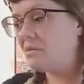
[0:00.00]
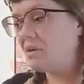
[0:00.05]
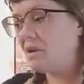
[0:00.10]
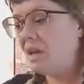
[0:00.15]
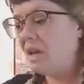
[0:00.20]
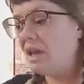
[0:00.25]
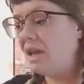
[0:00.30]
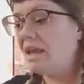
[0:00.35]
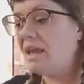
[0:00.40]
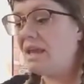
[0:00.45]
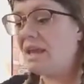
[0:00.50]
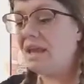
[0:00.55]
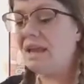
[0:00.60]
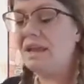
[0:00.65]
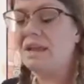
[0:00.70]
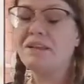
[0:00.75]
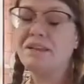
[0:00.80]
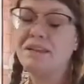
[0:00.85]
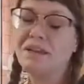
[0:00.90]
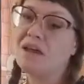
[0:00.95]
Get it
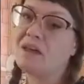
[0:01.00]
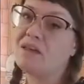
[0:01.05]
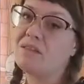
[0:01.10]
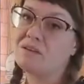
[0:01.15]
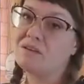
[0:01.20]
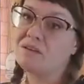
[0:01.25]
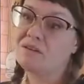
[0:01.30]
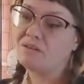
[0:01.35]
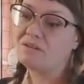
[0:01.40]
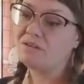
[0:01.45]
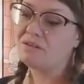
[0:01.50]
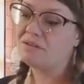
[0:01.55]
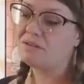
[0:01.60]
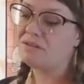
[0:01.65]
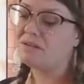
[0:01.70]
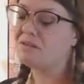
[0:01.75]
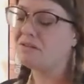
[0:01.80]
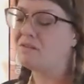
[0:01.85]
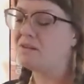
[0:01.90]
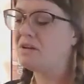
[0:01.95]
together.
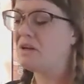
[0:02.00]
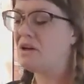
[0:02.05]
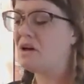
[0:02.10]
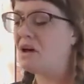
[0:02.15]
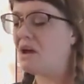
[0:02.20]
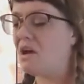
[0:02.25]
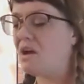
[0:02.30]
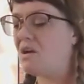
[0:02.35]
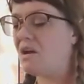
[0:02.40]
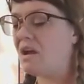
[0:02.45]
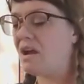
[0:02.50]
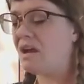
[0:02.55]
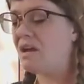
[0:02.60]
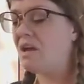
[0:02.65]
All right.